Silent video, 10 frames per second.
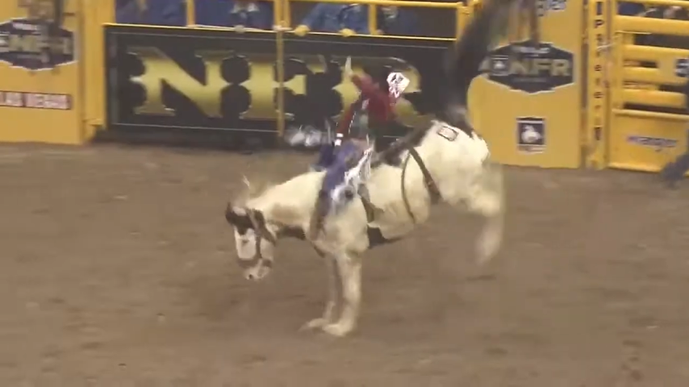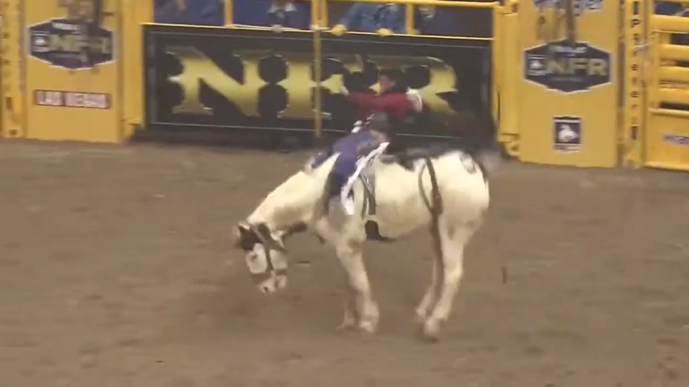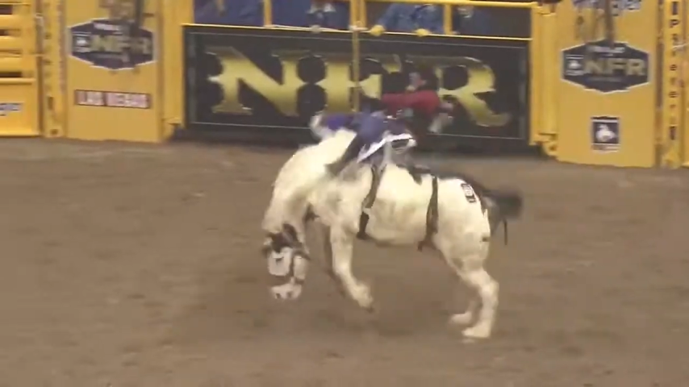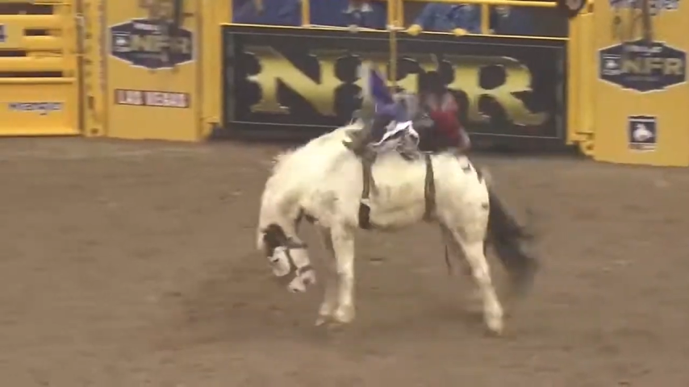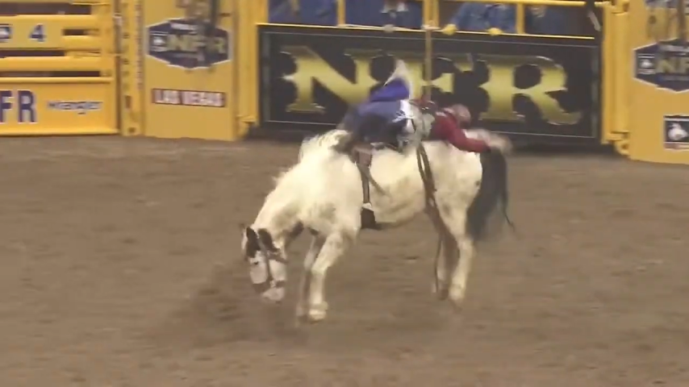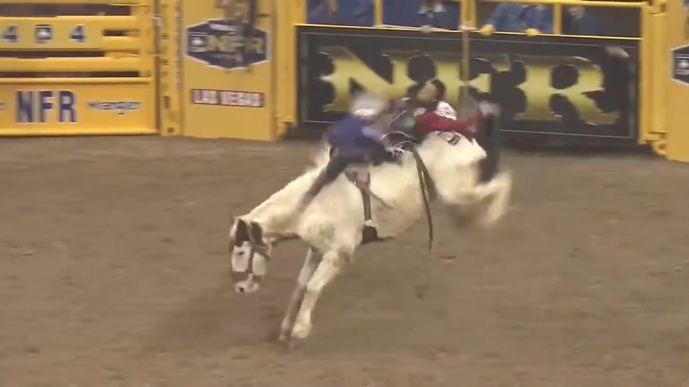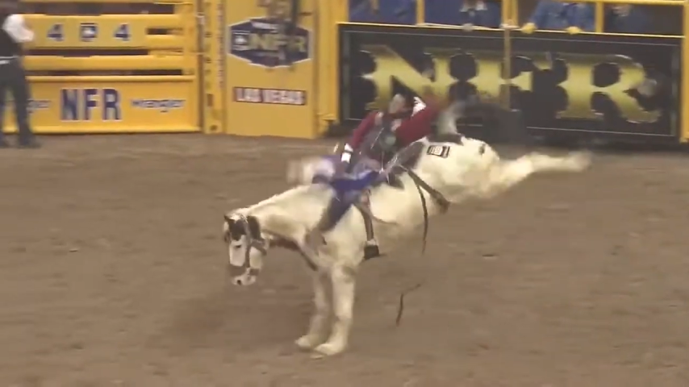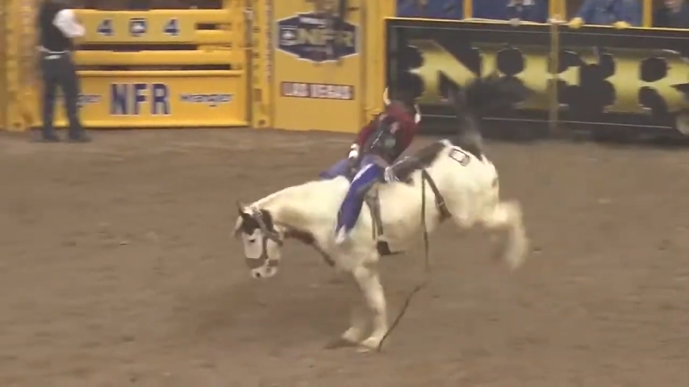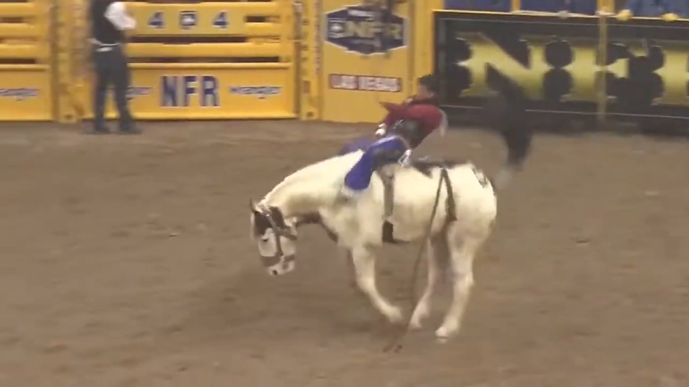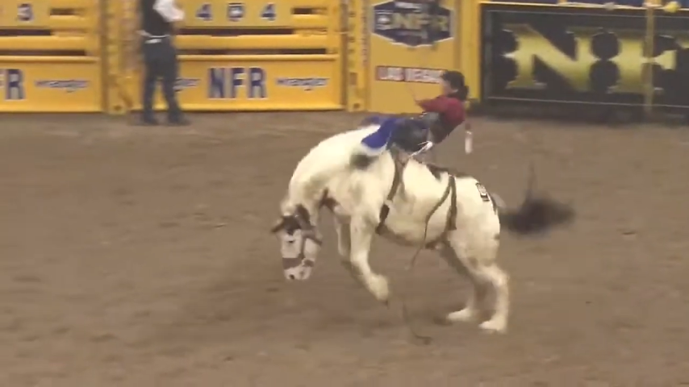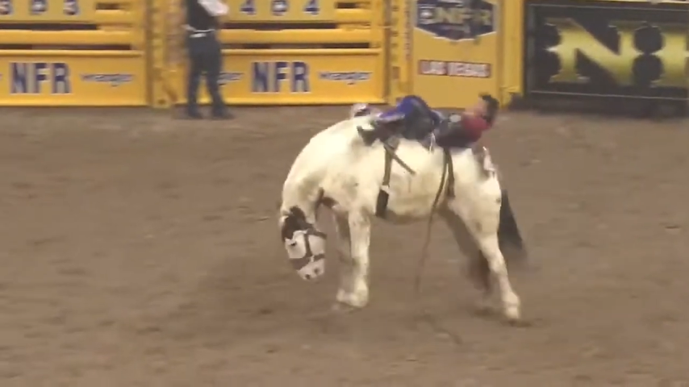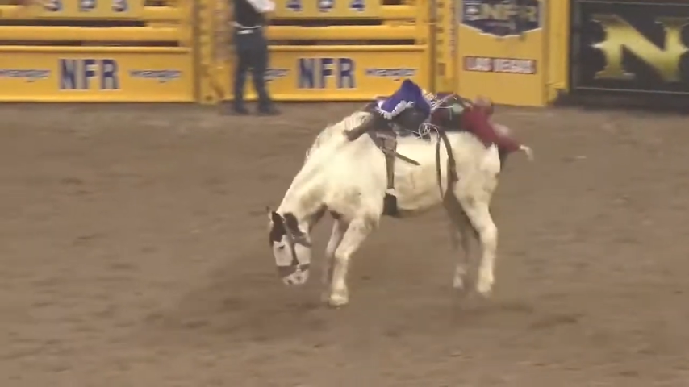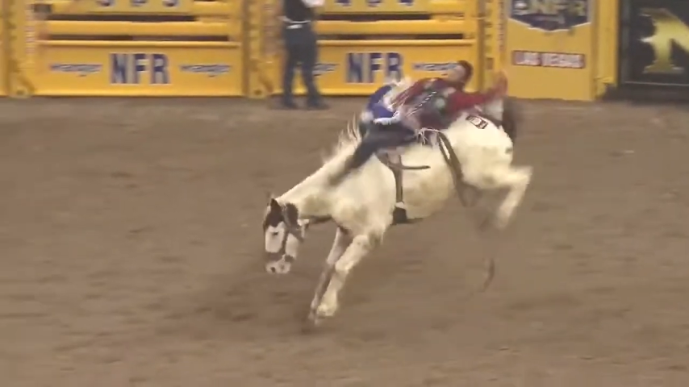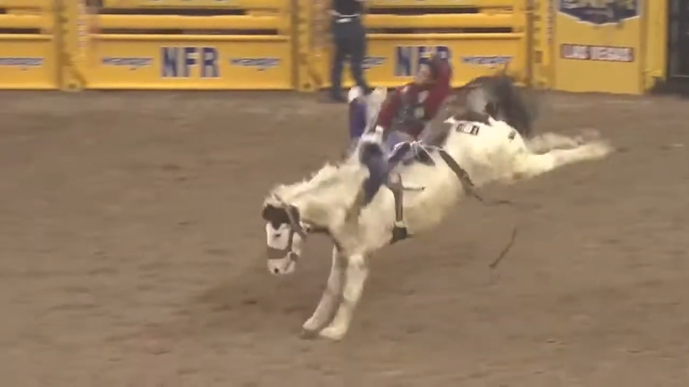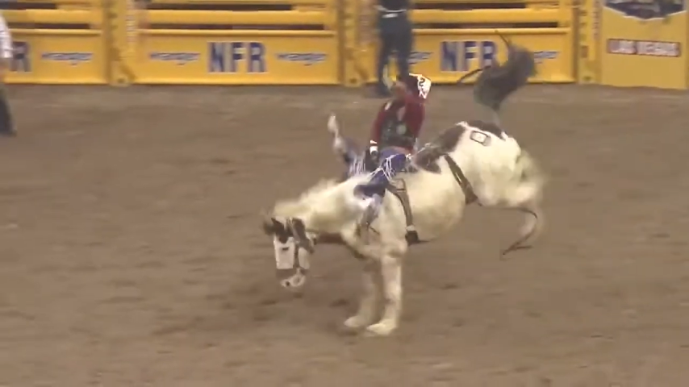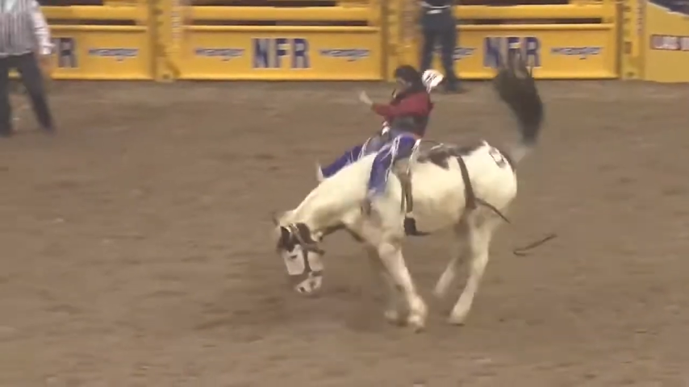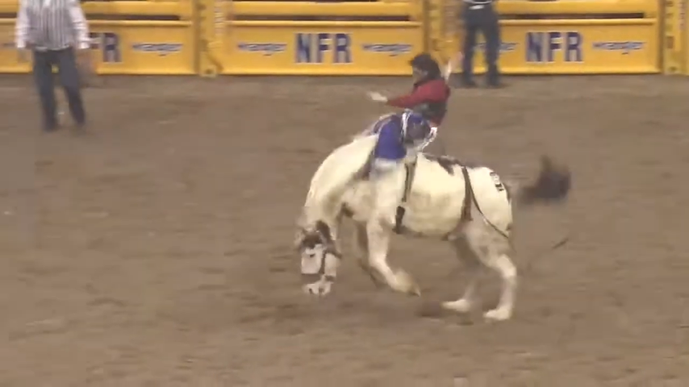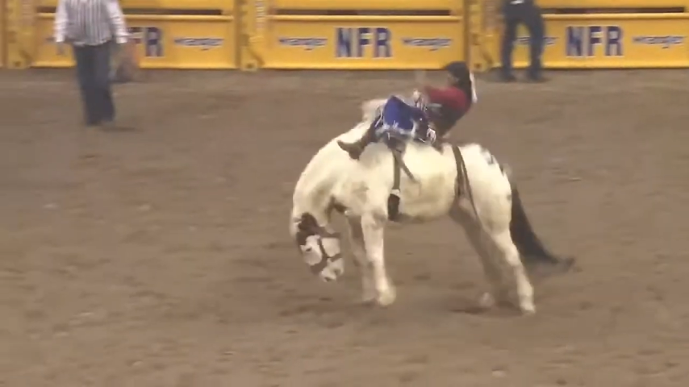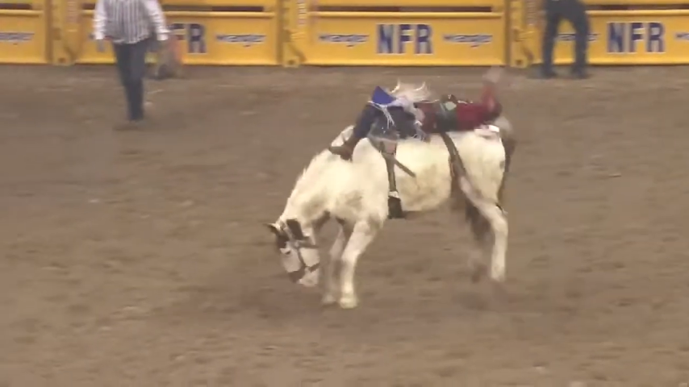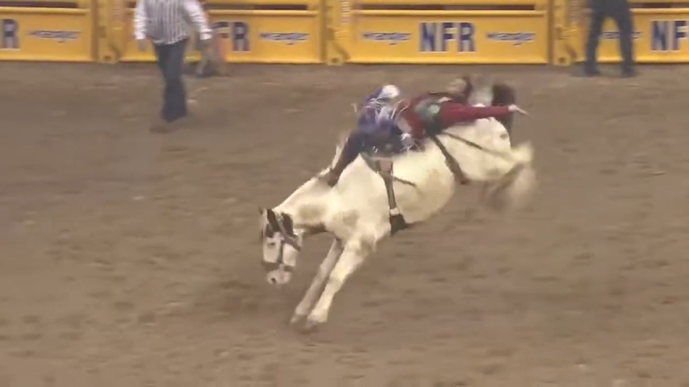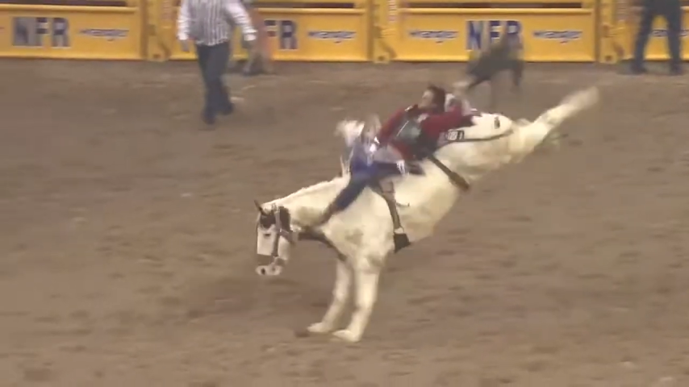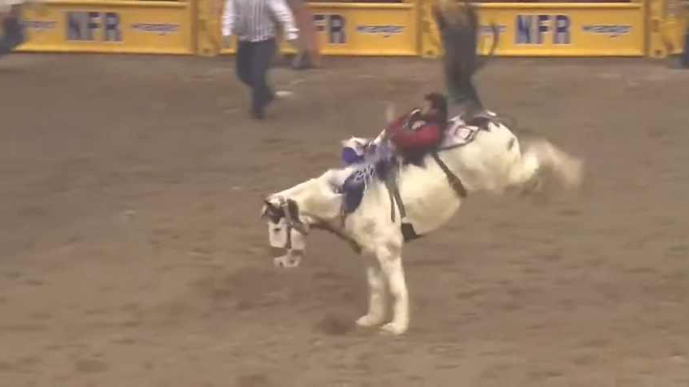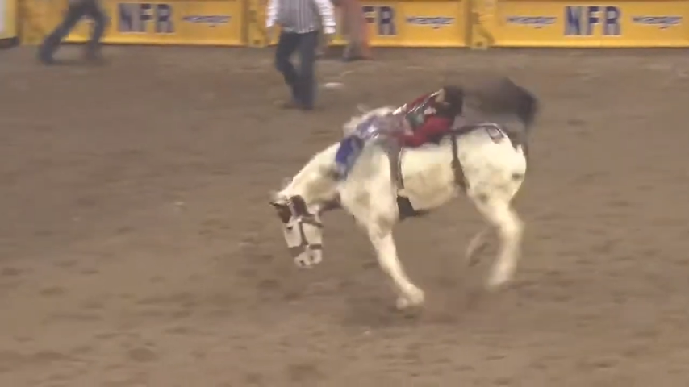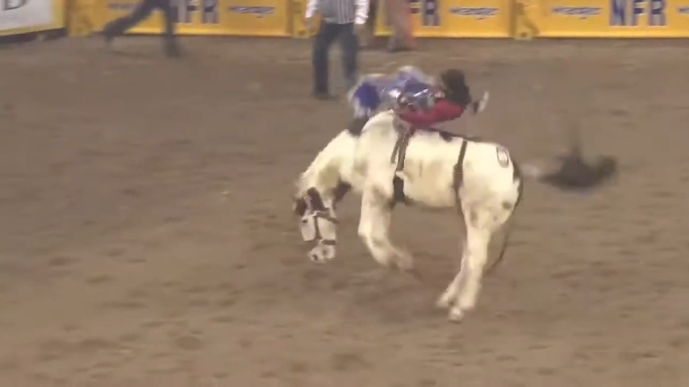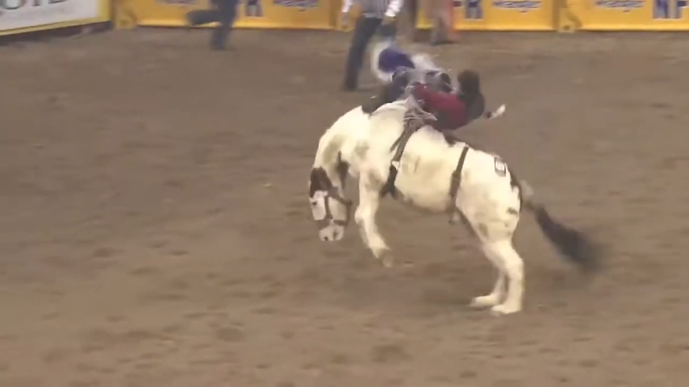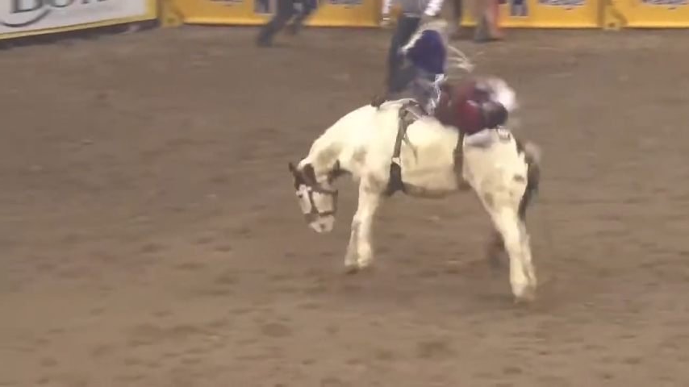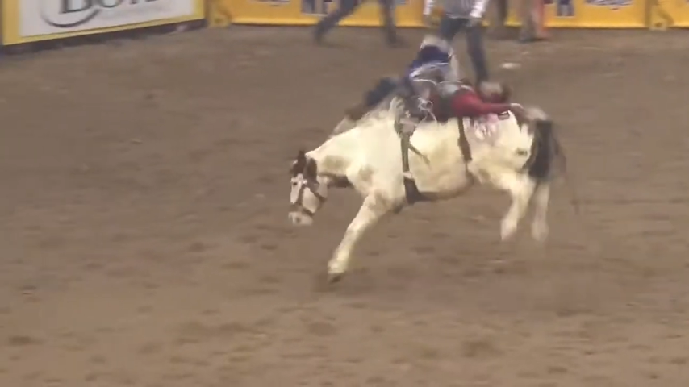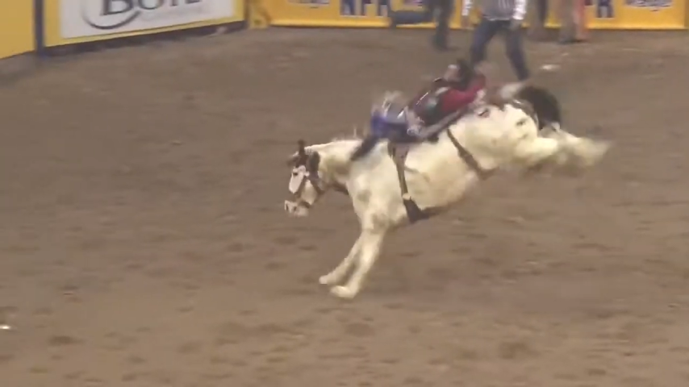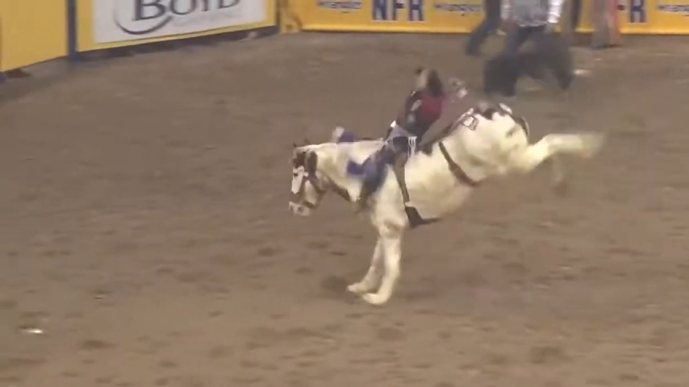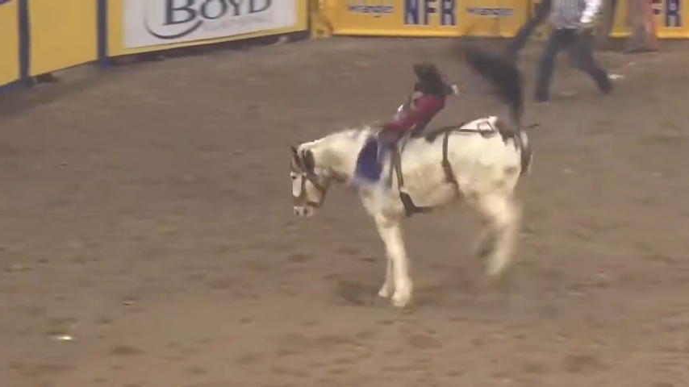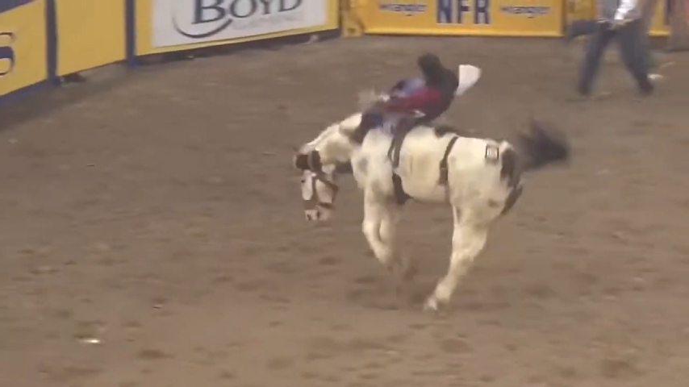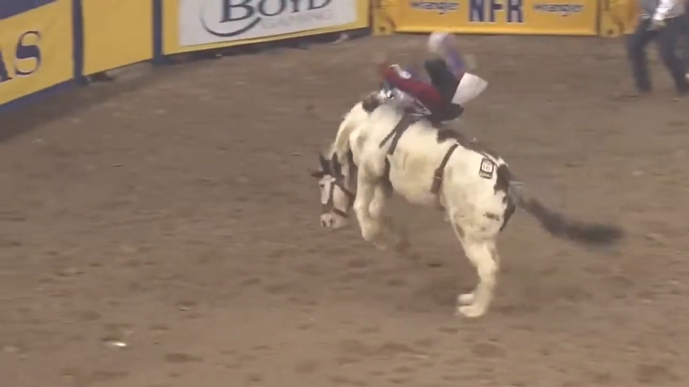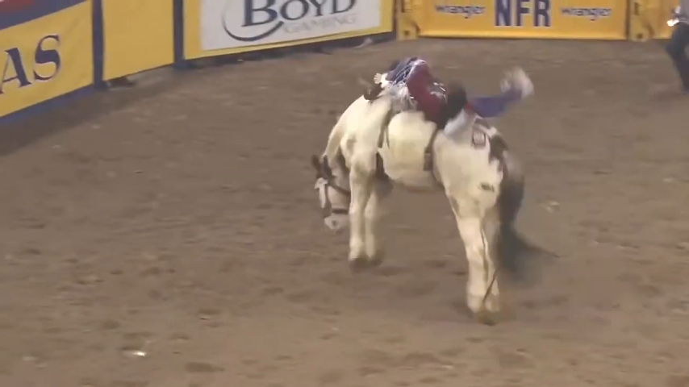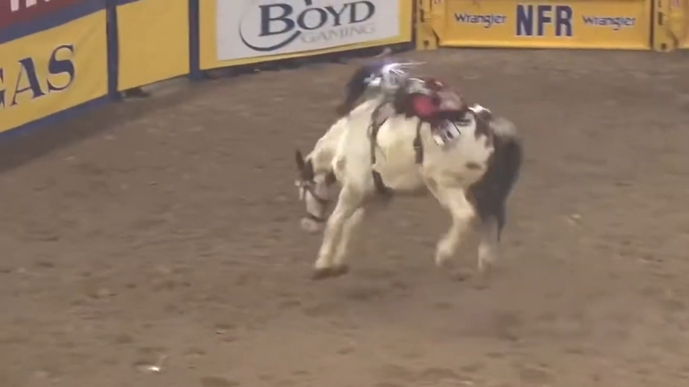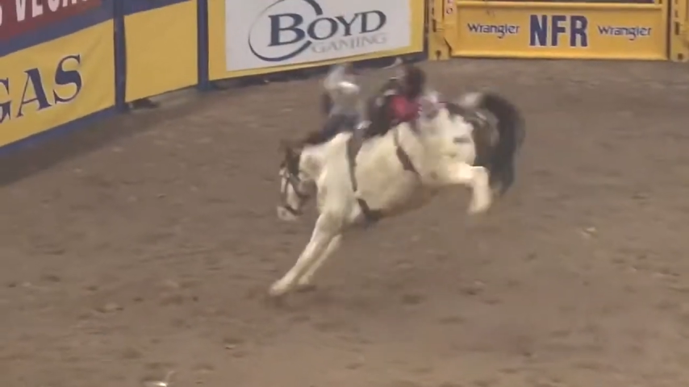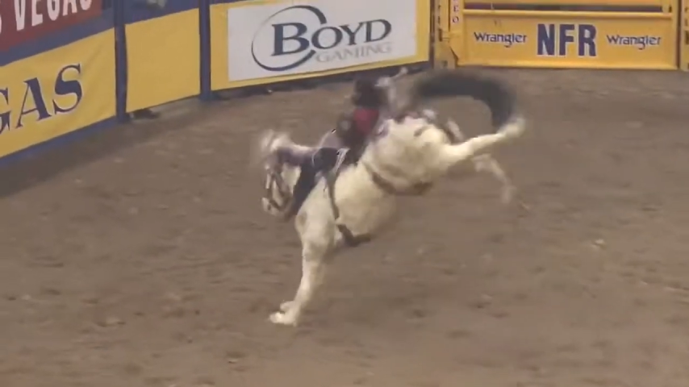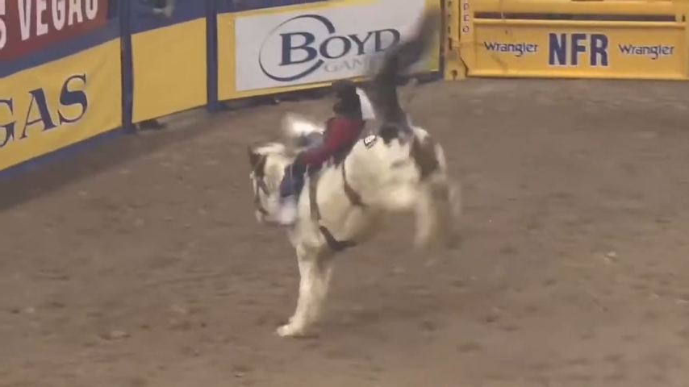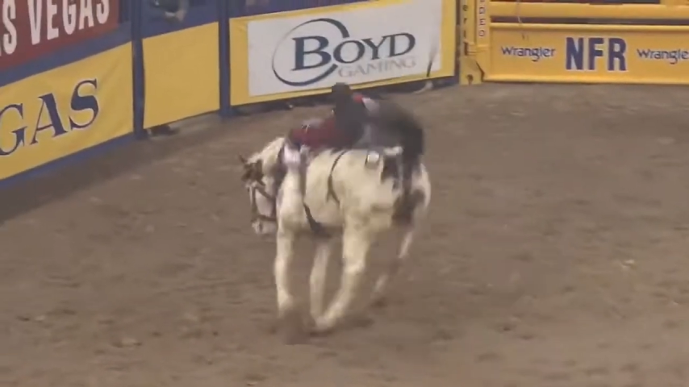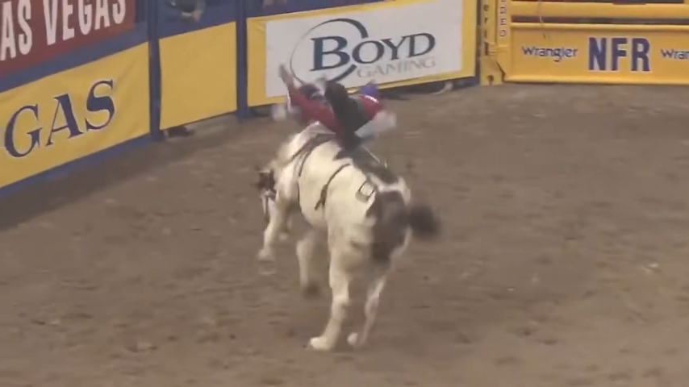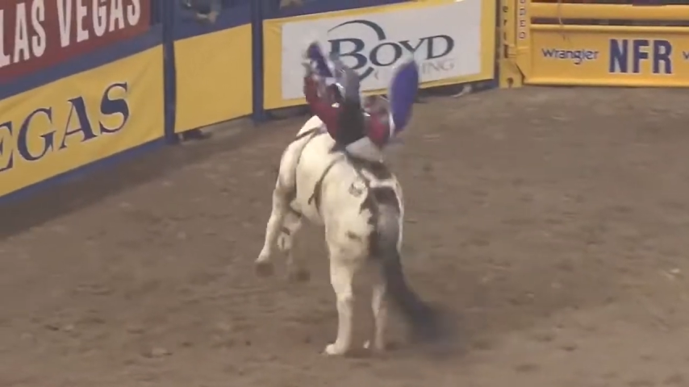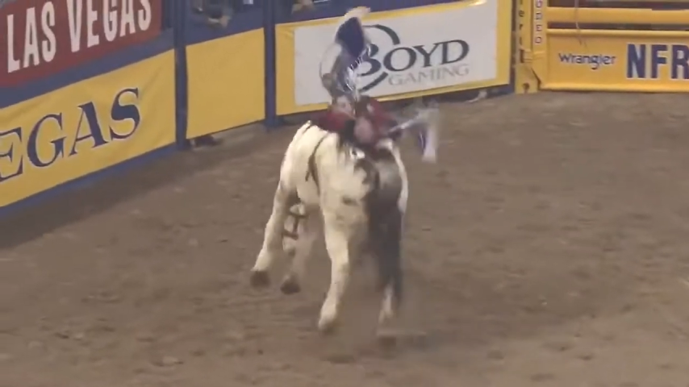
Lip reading: Nobody's mouth can be seen.